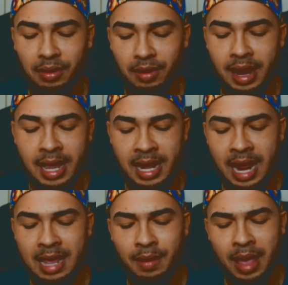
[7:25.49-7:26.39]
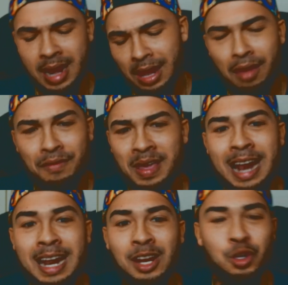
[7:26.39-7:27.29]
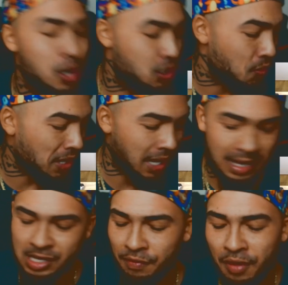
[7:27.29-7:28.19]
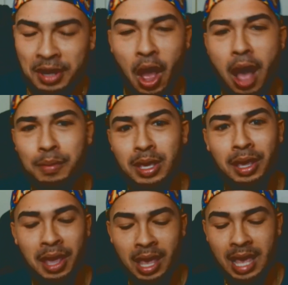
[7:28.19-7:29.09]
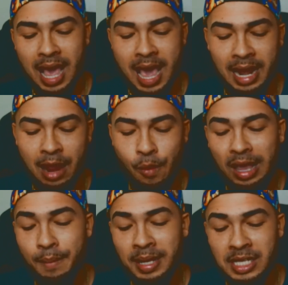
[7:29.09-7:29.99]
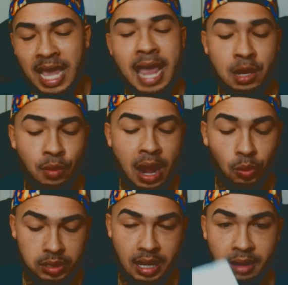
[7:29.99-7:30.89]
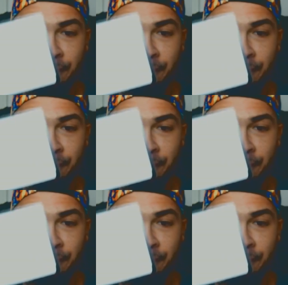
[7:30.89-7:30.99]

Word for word: All right, and I love it. I enjoy doing it. It's a fun hobby, and I recommend it to anyone out there.